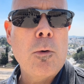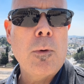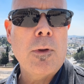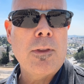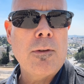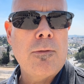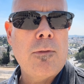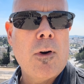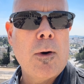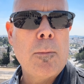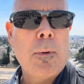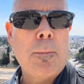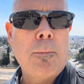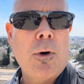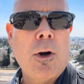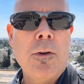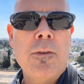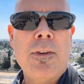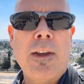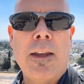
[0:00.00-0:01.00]
with a former
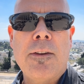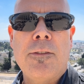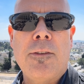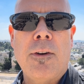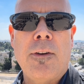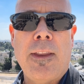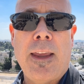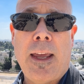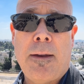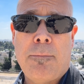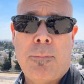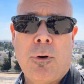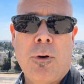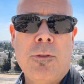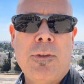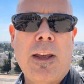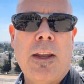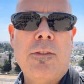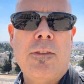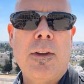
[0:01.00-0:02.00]
protester. They had
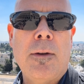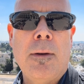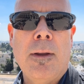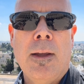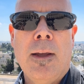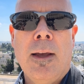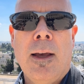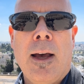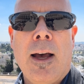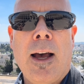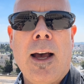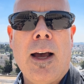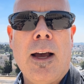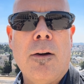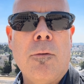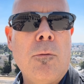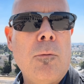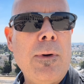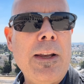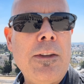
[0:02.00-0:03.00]
protested
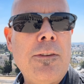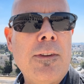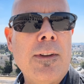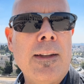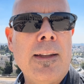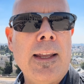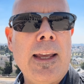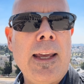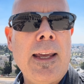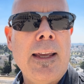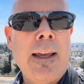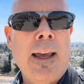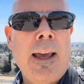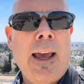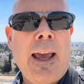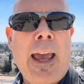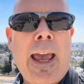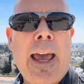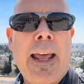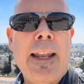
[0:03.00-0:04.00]
recently
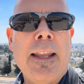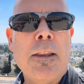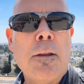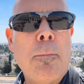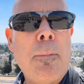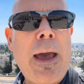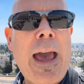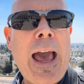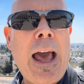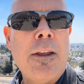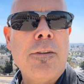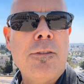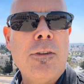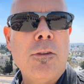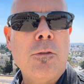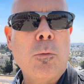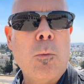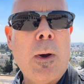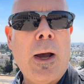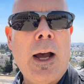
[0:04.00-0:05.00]
and in the past
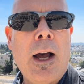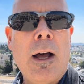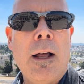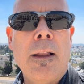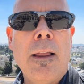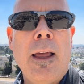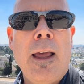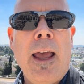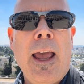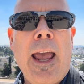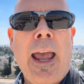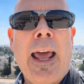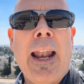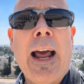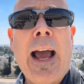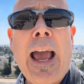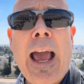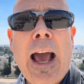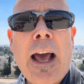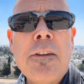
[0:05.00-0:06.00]
as well. And
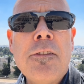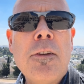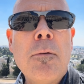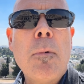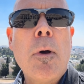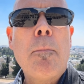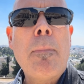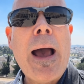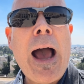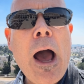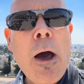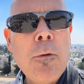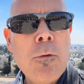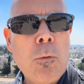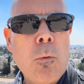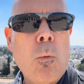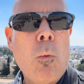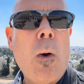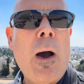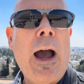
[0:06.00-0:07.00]
I asked them about
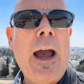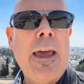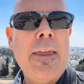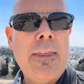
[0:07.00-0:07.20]
why